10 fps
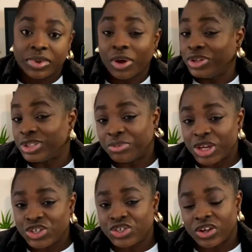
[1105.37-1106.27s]

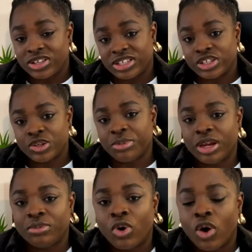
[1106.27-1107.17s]
Automations, and so
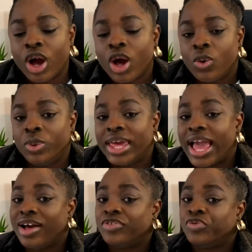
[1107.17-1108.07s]
many more. We
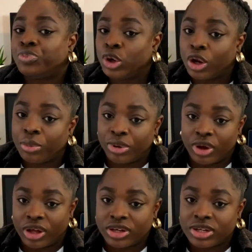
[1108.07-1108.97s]
have
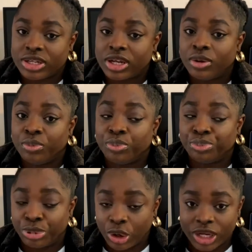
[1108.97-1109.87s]
Product
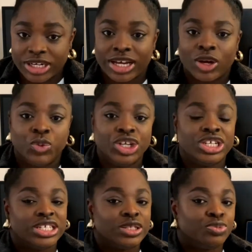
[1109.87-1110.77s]
Board, which
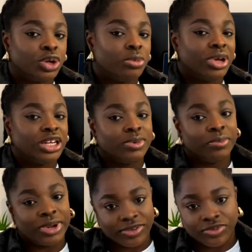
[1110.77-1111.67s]
is product
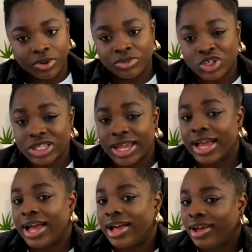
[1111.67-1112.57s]
management platform, just like
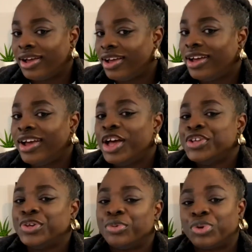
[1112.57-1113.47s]
haha.
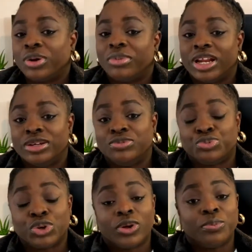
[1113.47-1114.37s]
So
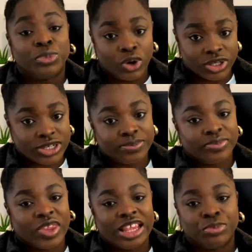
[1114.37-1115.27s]
Product Board
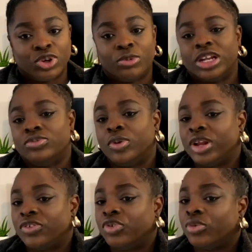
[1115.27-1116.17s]
is a product management
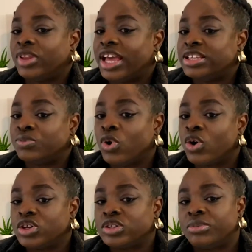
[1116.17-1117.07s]
platform that is more
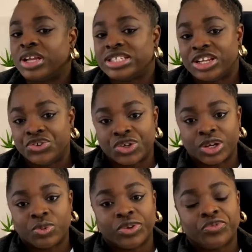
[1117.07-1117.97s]
customer
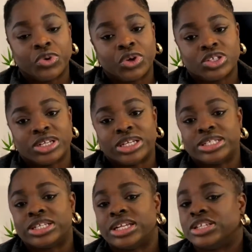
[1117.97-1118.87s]
centric with a focus on
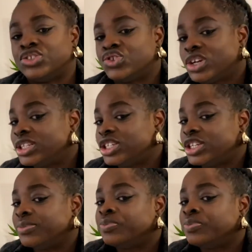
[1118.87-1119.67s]
insight and strategy.